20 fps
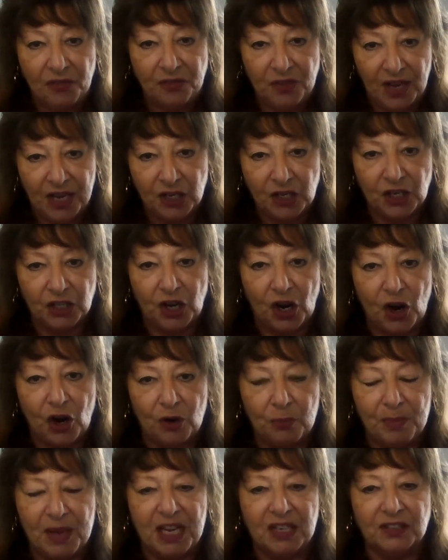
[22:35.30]
could
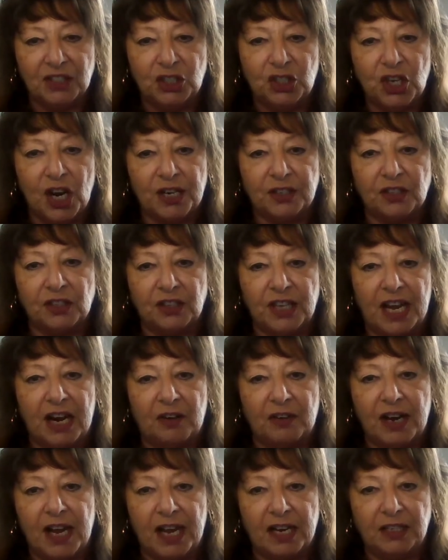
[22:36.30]
hurt me in the genital
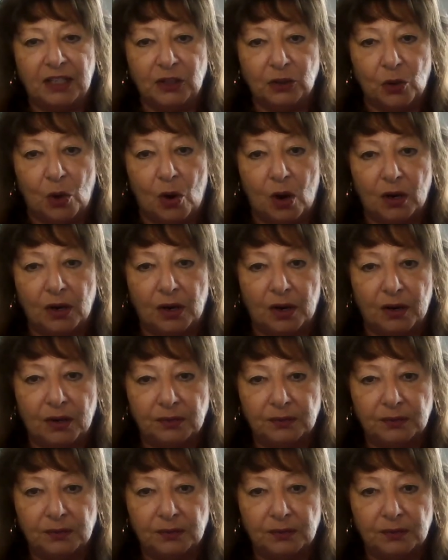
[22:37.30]
area any longer.